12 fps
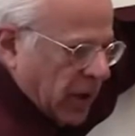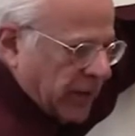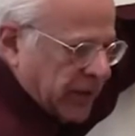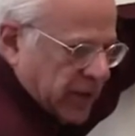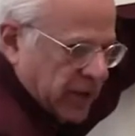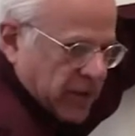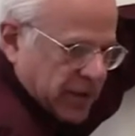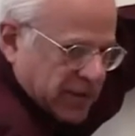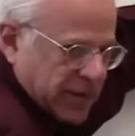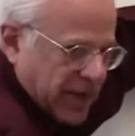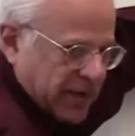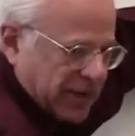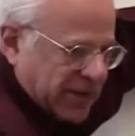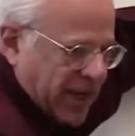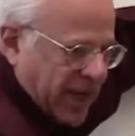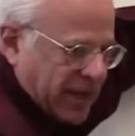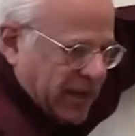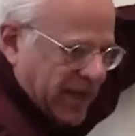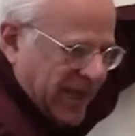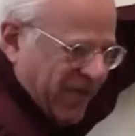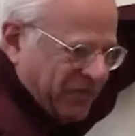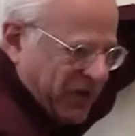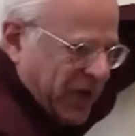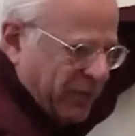on the sales side
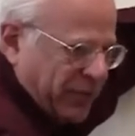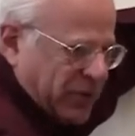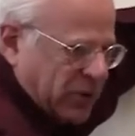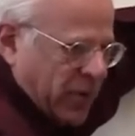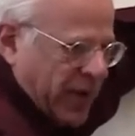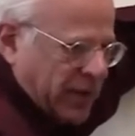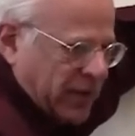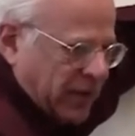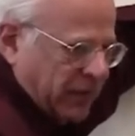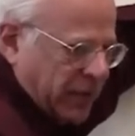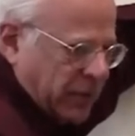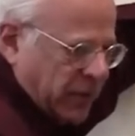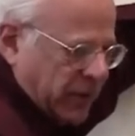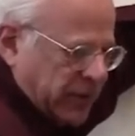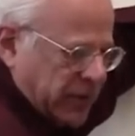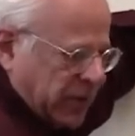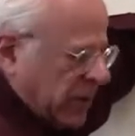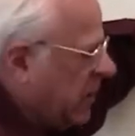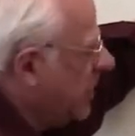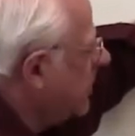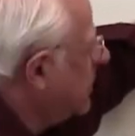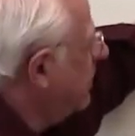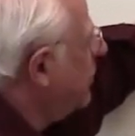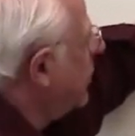if it can persuade individuals to